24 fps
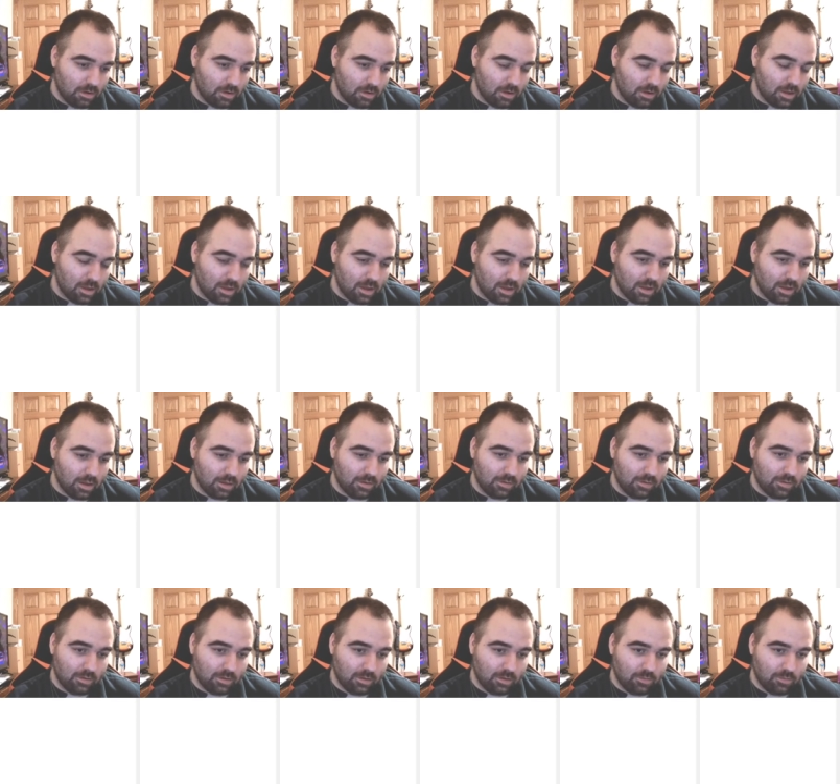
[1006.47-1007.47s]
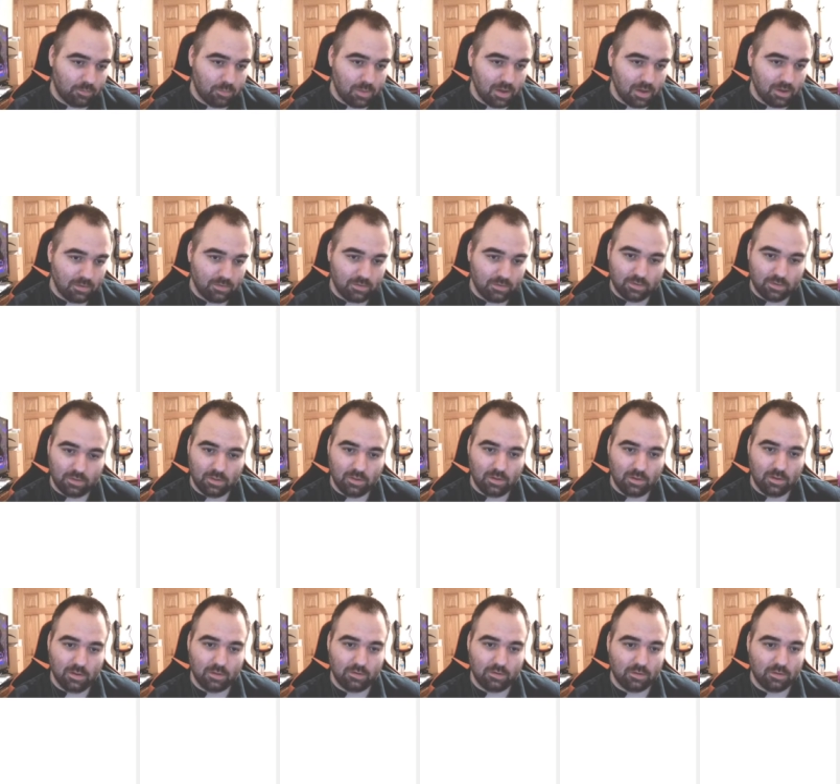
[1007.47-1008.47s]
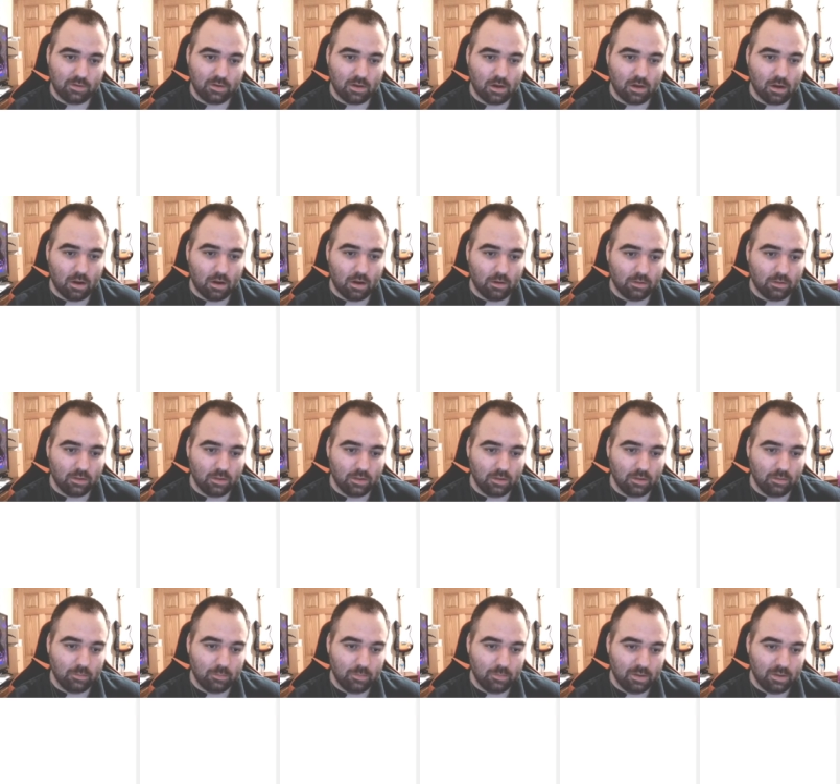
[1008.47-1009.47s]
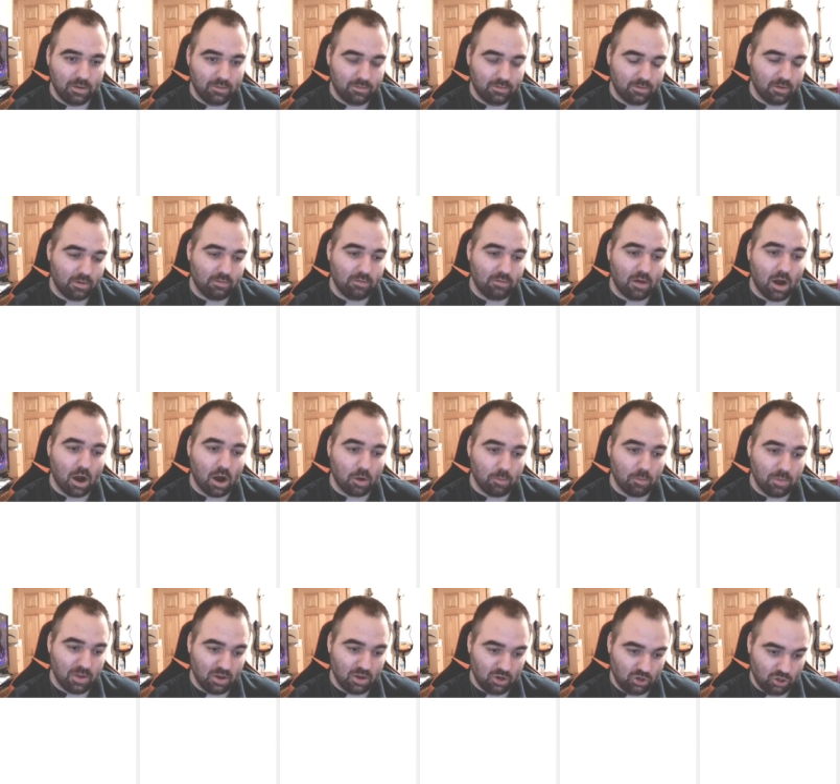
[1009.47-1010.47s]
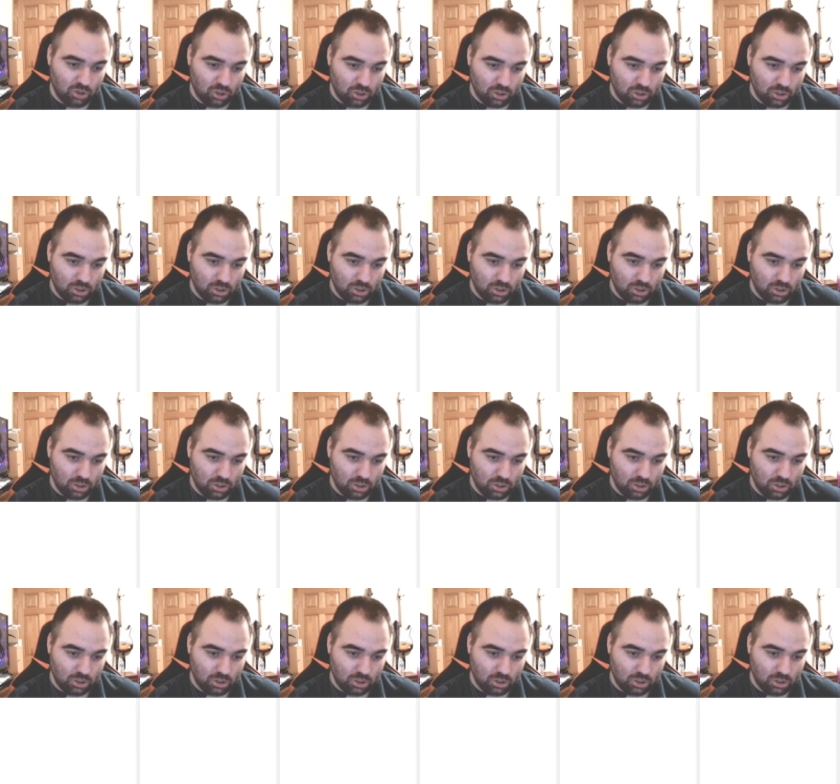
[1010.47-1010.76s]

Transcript: and it's basically an ugly piece of garbage.